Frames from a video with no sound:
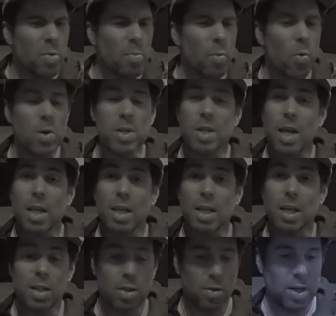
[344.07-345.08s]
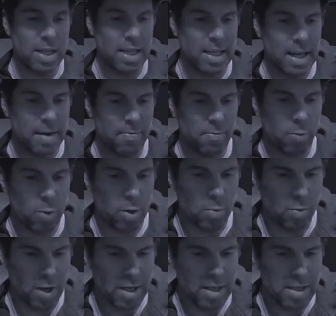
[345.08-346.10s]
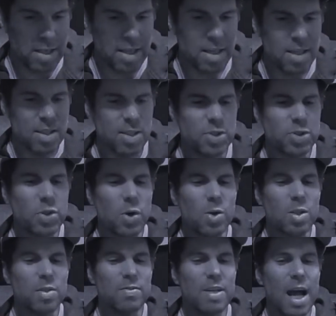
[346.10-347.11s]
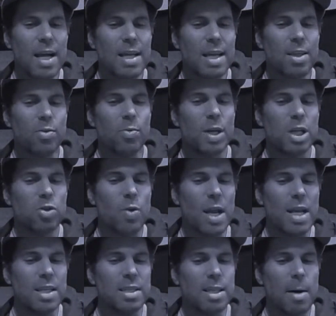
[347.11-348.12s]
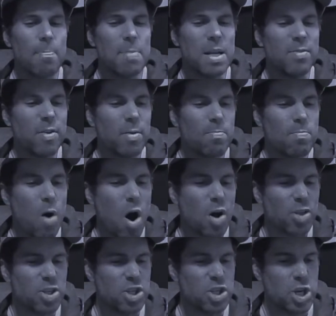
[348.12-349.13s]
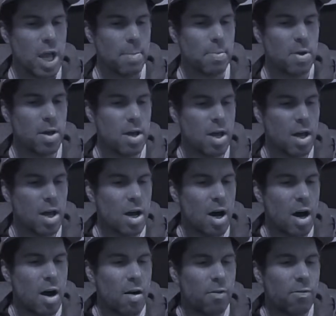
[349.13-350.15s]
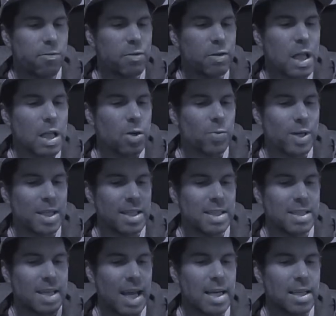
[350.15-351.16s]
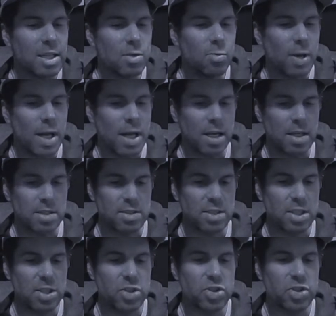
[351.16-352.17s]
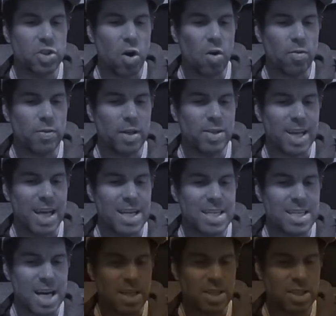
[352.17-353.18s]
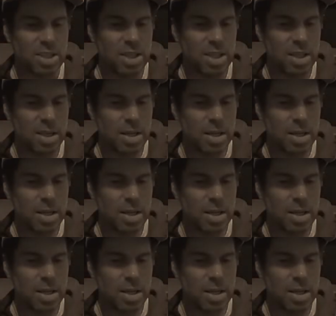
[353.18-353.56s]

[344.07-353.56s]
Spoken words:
More delicate looking than M41, the stars of 93 trace a bit of a moth shape, fluttering dainty wings in a star field at dusk.